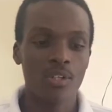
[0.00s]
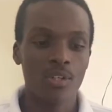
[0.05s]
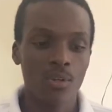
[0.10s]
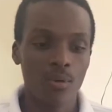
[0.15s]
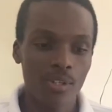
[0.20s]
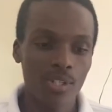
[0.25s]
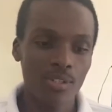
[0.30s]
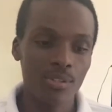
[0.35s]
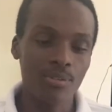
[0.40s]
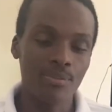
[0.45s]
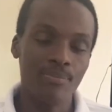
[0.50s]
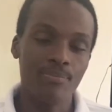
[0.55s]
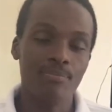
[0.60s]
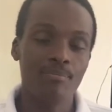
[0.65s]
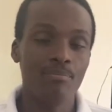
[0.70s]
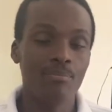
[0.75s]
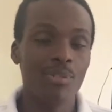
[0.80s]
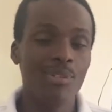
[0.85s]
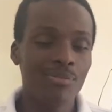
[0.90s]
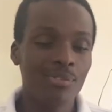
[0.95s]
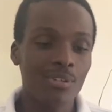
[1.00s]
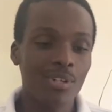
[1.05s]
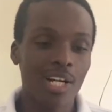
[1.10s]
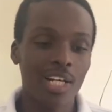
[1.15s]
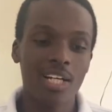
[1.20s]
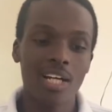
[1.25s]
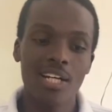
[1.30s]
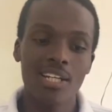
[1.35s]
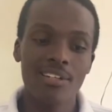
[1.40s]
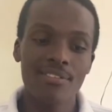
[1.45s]
Well, before I
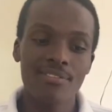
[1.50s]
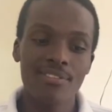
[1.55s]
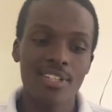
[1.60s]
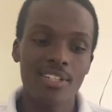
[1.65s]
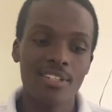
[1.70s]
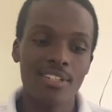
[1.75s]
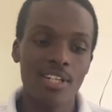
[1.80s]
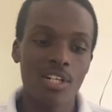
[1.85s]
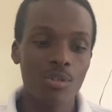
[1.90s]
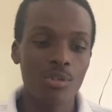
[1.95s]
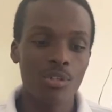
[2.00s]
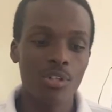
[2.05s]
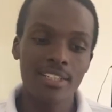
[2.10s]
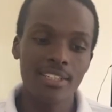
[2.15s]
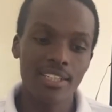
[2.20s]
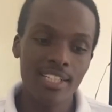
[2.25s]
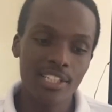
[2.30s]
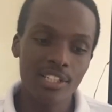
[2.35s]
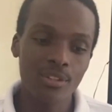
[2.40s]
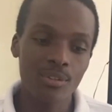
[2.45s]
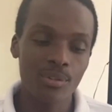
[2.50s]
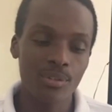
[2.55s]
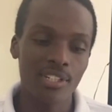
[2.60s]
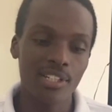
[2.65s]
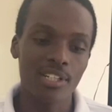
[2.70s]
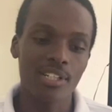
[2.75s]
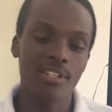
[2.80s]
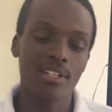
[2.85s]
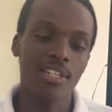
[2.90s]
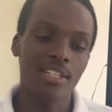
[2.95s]
can even hit on
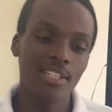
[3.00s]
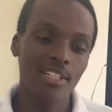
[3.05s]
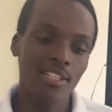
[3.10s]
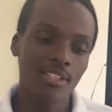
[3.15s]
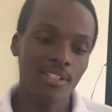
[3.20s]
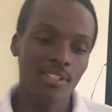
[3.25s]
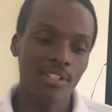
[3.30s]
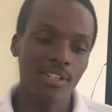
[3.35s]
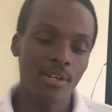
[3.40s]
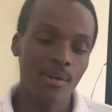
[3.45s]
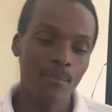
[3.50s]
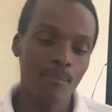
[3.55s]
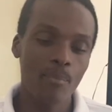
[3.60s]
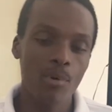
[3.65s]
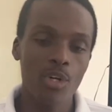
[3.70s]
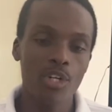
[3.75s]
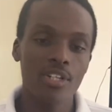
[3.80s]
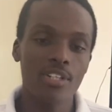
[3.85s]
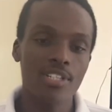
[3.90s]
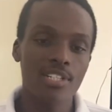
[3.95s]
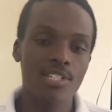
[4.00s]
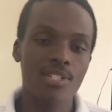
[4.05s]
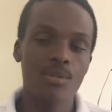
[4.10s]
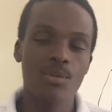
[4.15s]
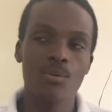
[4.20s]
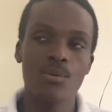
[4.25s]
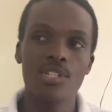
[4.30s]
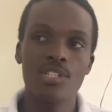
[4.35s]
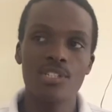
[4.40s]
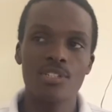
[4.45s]
the key points
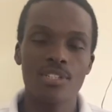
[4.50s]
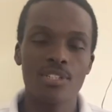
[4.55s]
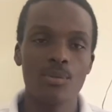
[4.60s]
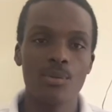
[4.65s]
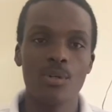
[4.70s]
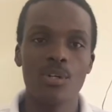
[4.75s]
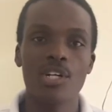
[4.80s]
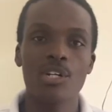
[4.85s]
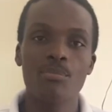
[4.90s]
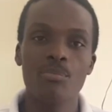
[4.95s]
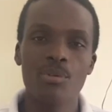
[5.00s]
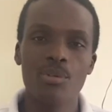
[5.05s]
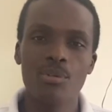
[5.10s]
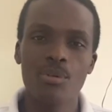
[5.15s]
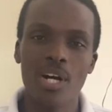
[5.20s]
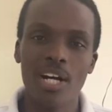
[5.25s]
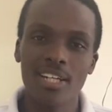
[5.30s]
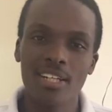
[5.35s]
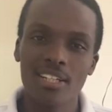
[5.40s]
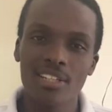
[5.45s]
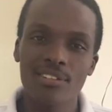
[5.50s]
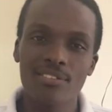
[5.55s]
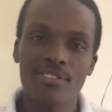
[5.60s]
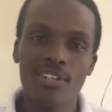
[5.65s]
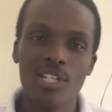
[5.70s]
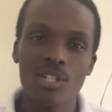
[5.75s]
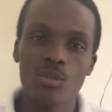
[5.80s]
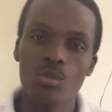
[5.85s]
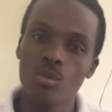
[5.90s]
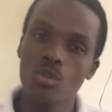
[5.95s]
which will help you
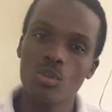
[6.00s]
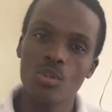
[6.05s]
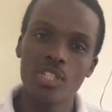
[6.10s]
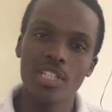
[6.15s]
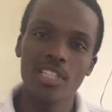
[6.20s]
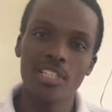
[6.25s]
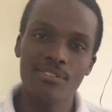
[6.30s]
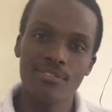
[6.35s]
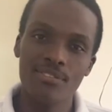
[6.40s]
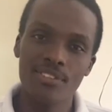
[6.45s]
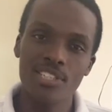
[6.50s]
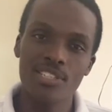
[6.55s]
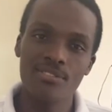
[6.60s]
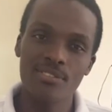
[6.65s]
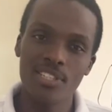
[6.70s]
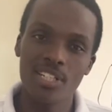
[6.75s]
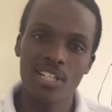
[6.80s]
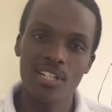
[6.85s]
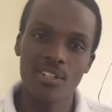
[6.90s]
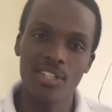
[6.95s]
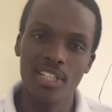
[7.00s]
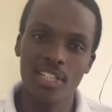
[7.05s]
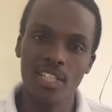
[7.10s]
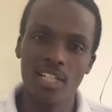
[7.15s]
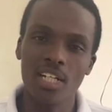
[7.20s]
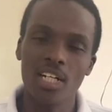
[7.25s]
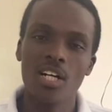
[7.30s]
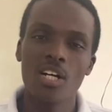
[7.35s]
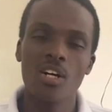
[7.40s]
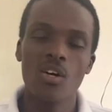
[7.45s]
identify good quality fish
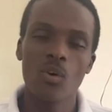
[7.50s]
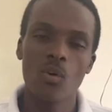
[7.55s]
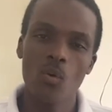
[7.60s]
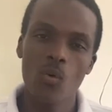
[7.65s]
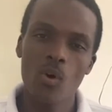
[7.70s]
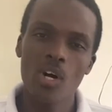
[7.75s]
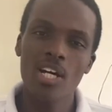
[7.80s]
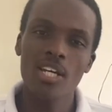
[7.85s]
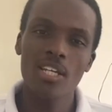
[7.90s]
fingering, why